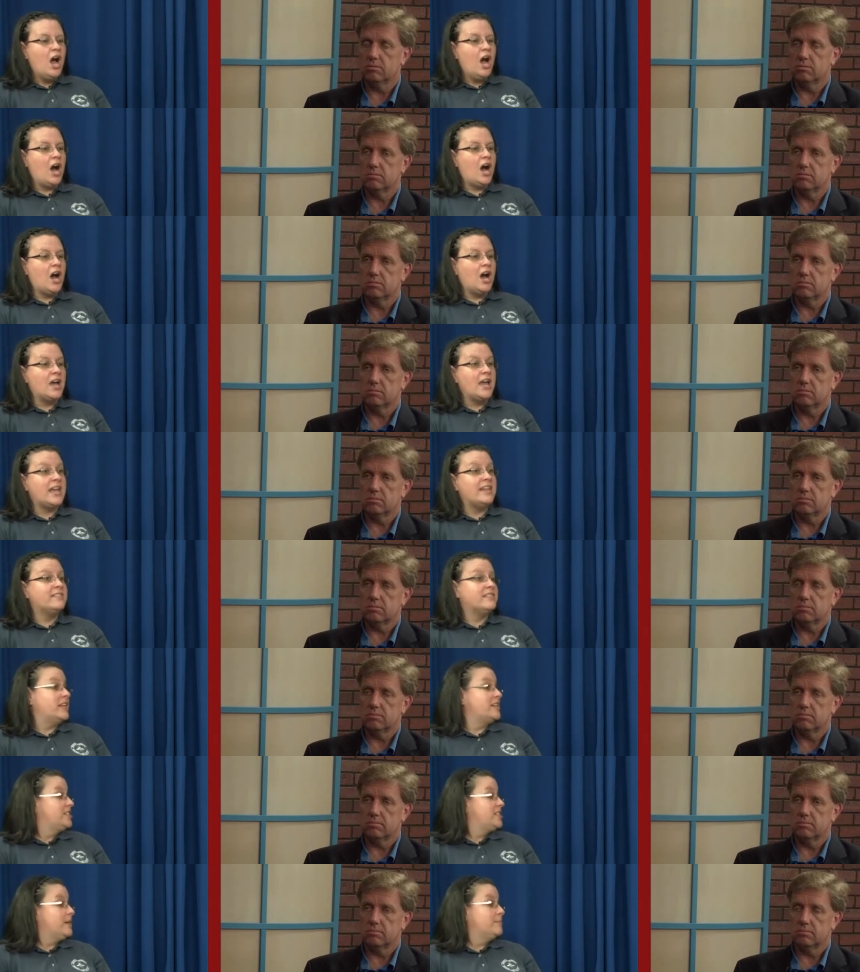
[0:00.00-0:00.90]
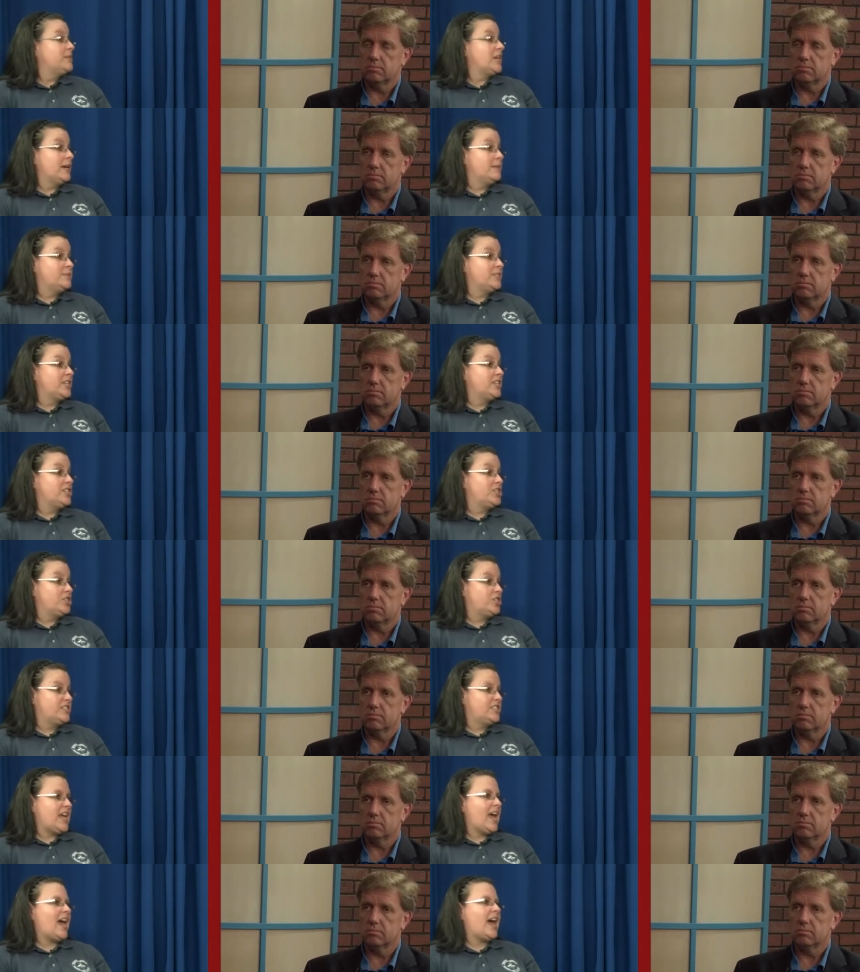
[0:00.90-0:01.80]
Speaker 1: uh, and then sometimes it can
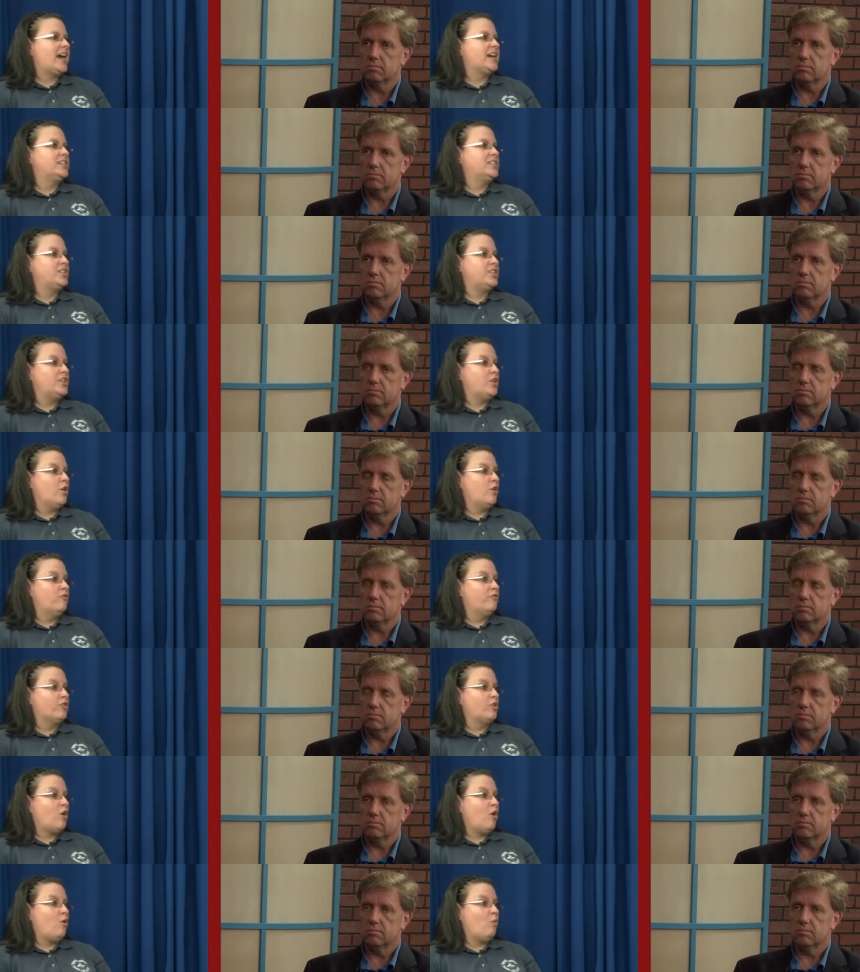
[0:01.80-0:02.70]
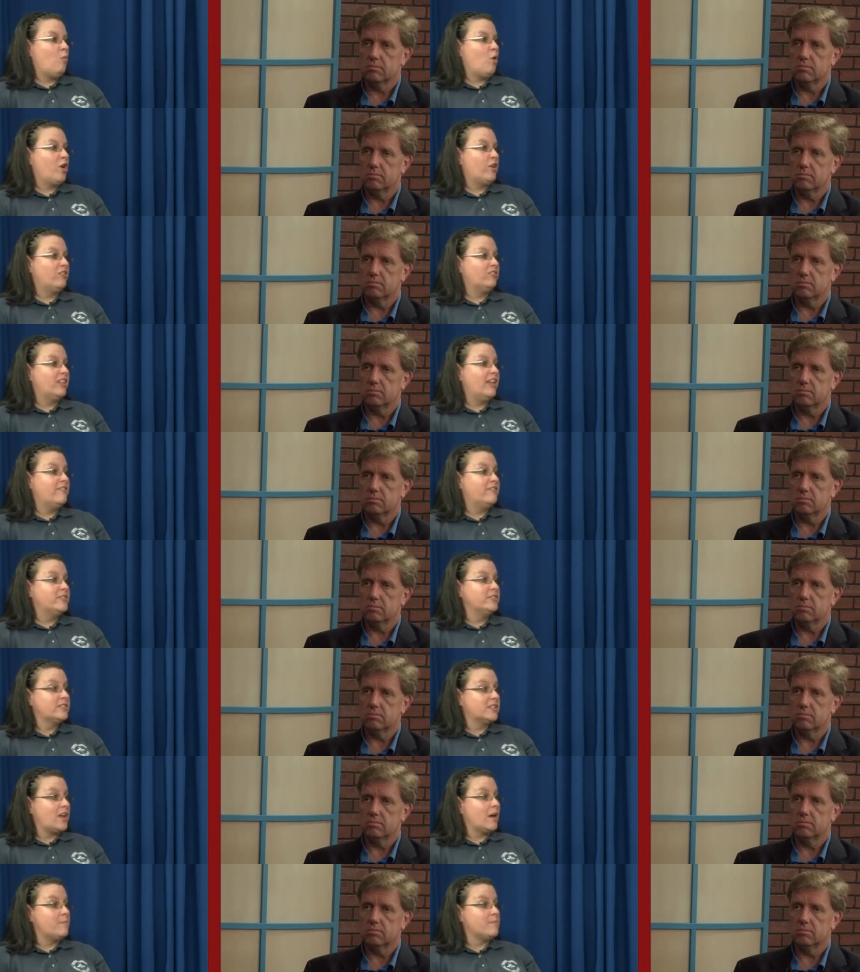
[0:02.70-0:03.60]
just add to the overall water
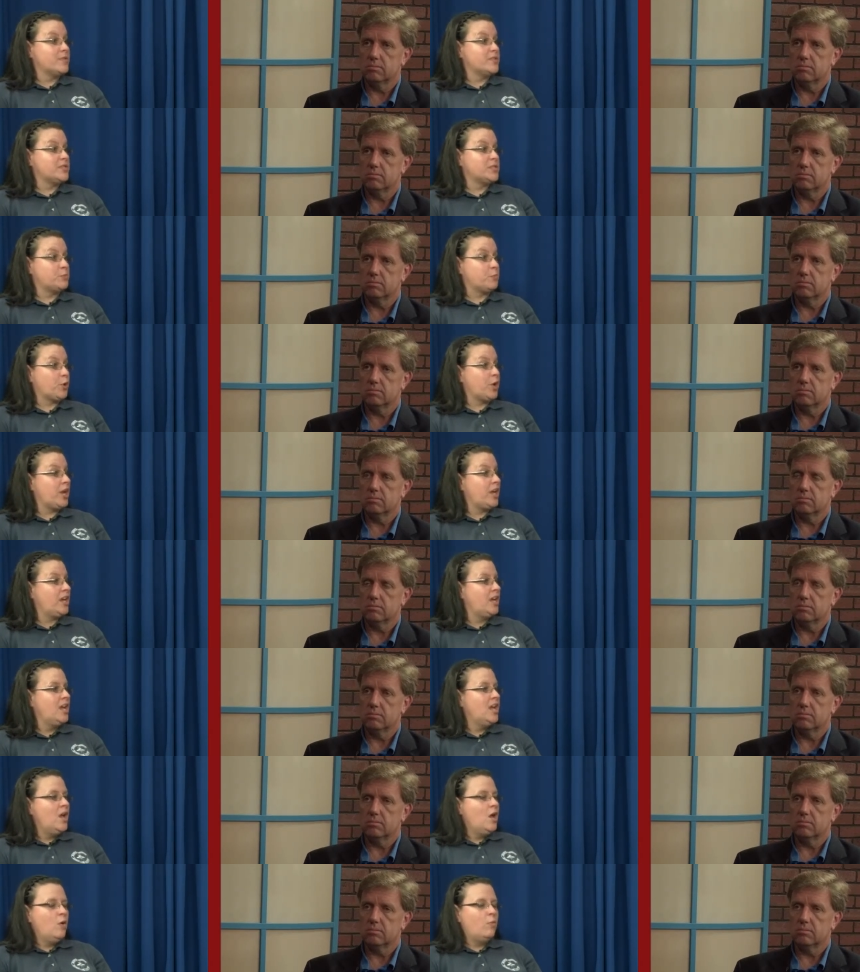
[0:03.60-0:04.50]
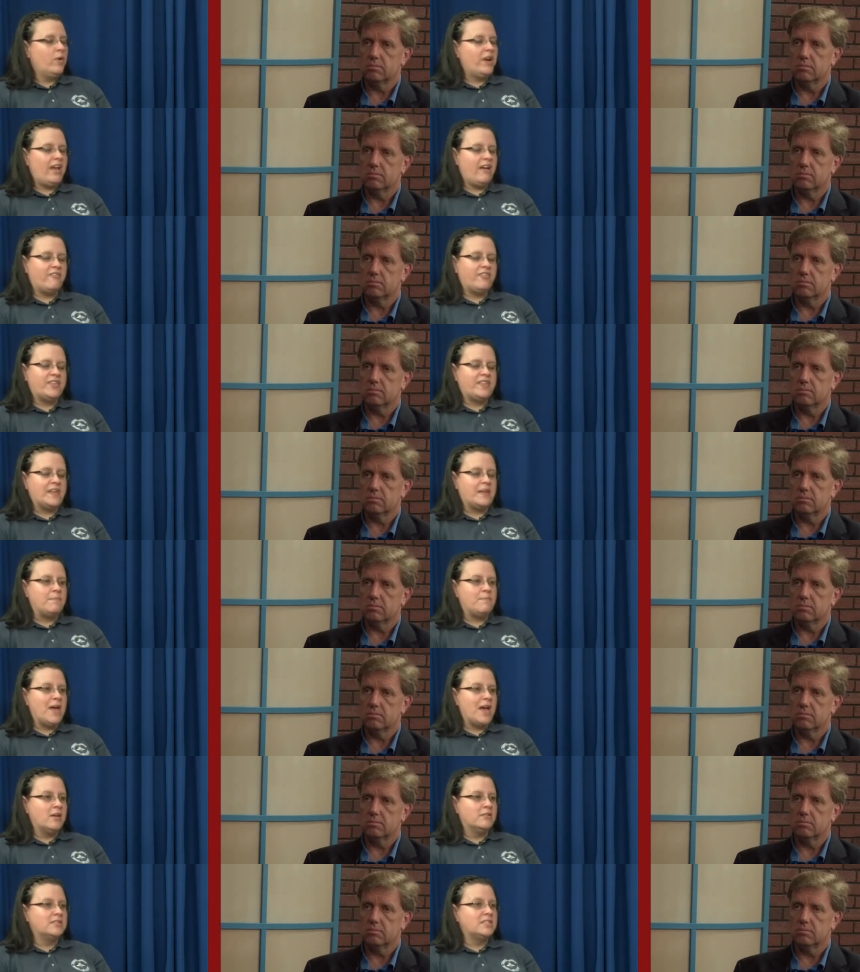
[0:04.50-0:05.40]
levels come this spring when
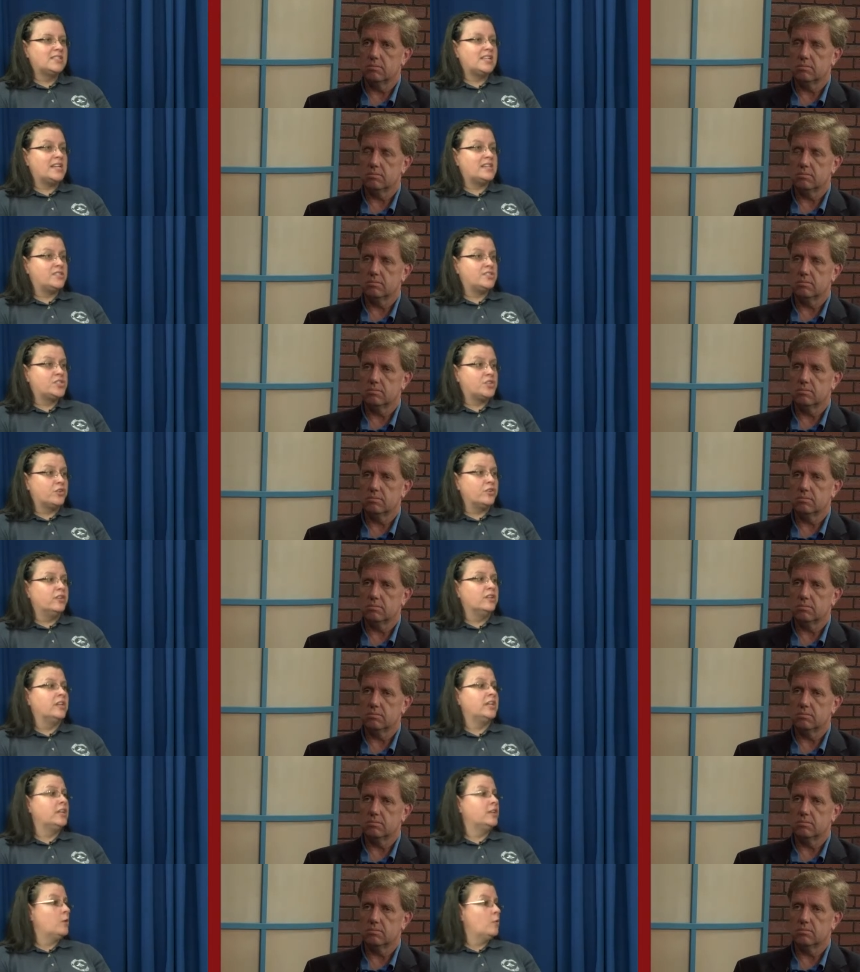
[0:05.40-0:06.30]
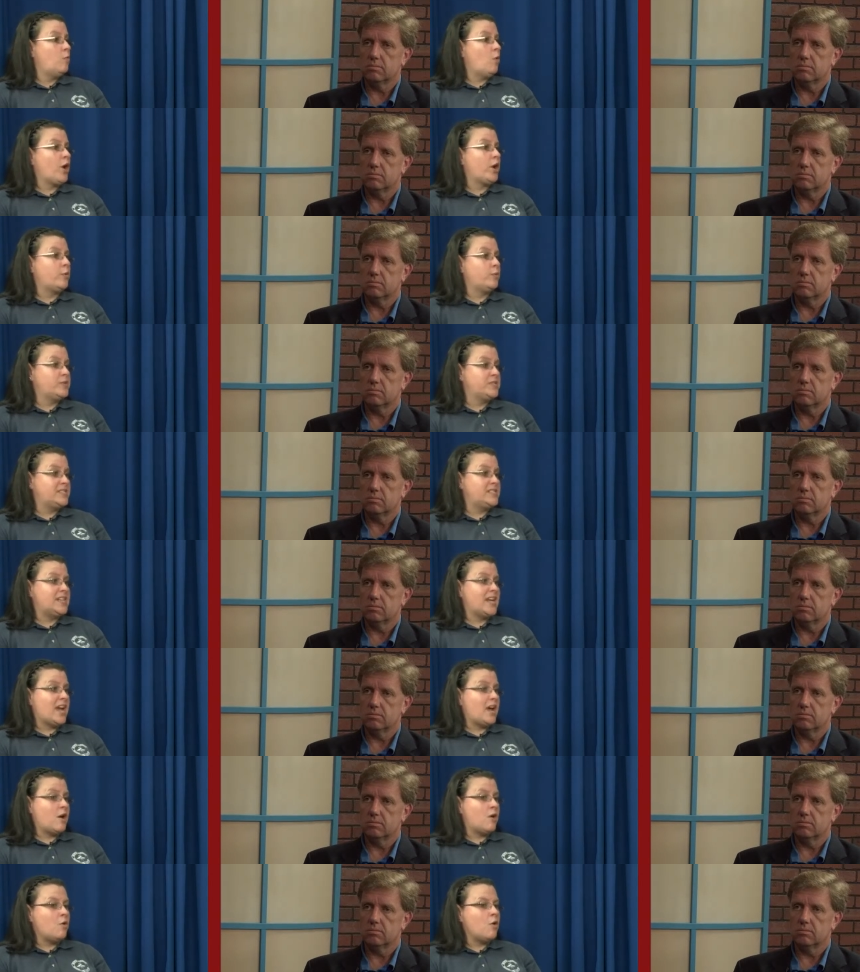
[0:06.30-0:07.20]
everything melts, and certainly the water was
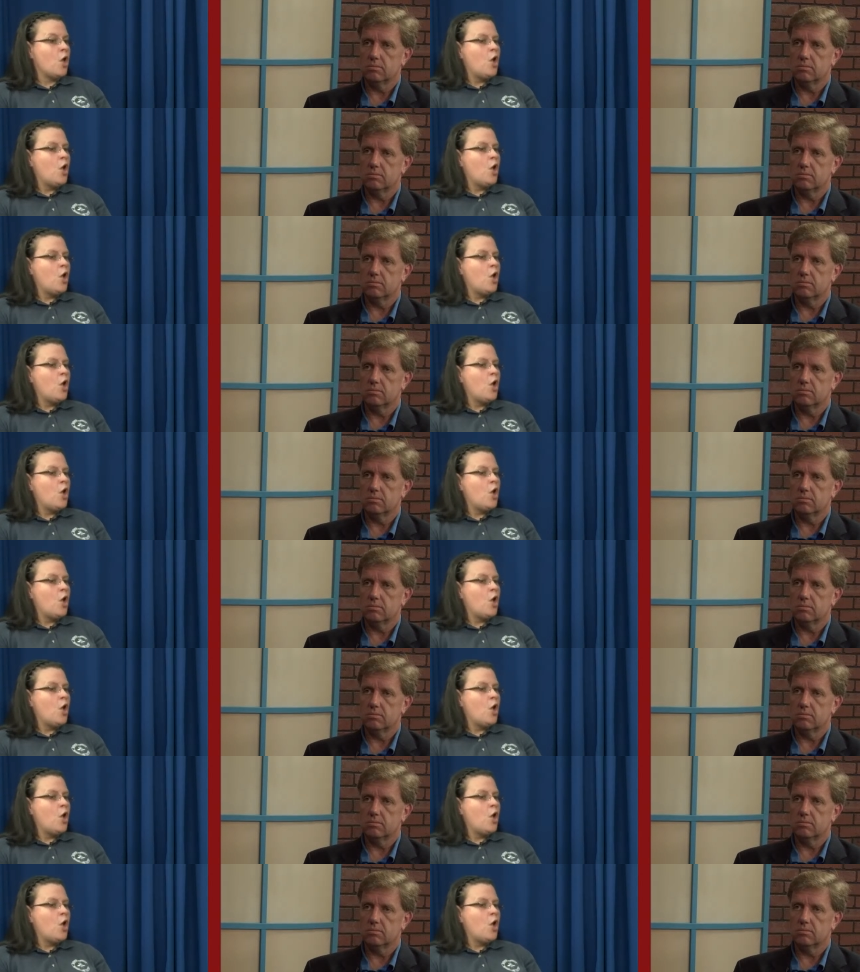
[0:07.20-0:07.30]
down.